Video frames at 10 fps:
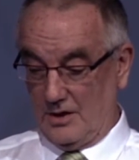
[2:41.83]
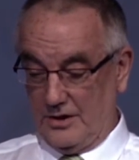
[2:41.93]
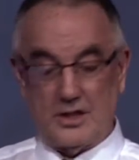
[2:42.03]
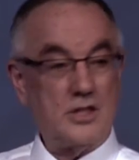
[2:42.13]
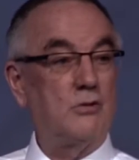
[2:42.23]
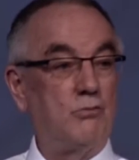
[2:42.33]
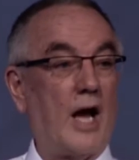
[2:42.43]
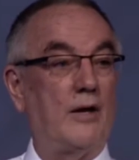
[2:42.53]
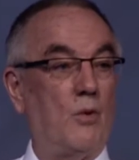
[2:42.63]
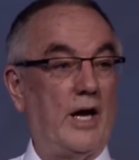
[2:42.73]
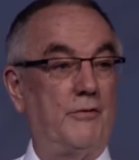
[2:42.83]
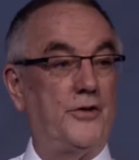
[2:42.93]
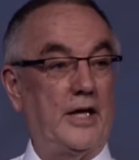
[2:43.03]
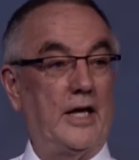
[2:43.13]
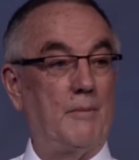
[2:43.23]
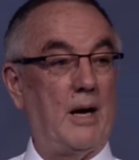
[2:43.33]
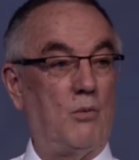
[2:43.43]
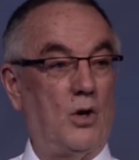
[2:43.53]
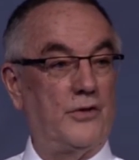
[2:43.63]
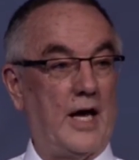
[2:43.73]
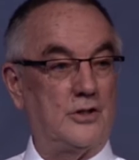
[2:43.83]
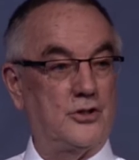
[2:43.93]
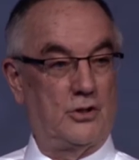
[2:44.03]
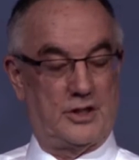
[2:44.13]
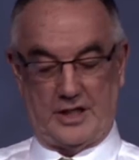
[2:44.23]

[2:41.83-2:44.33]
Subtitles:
this is the right way of thinking about what that choice